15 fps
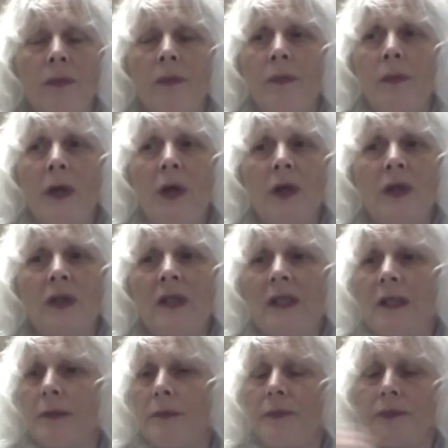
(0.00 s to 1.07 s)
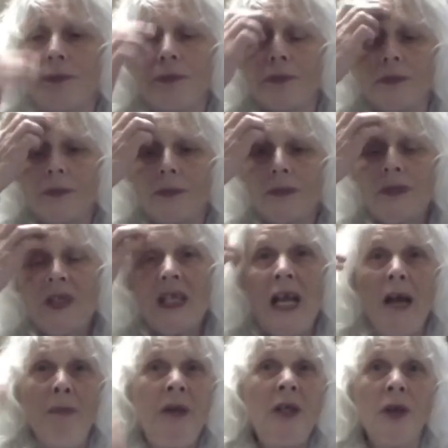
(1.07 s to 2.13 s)
because,
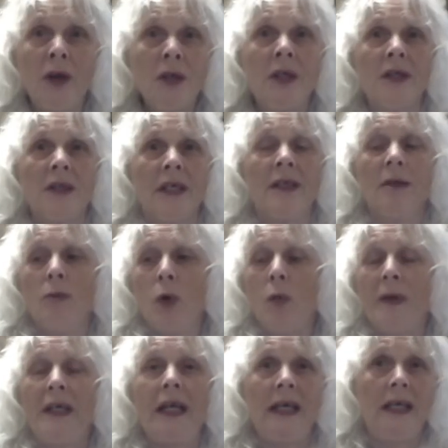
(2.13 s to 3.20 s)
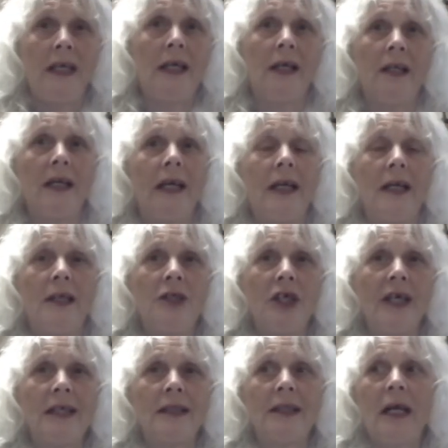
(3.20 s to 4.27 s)
I mean, doctors at the moment, like here in the
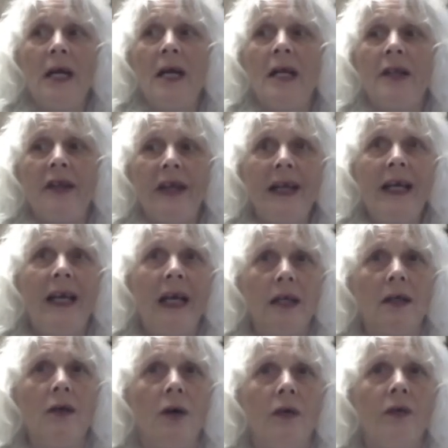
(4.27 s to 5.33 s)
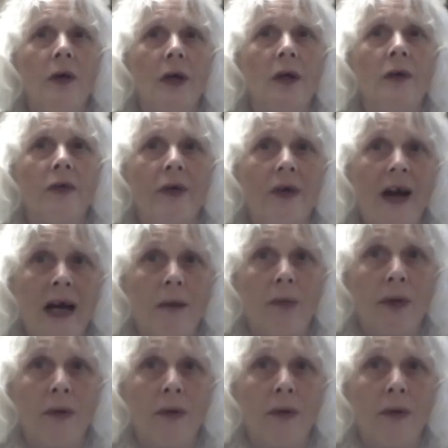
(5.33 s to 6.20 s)
NHS, they get an awful lot of crap,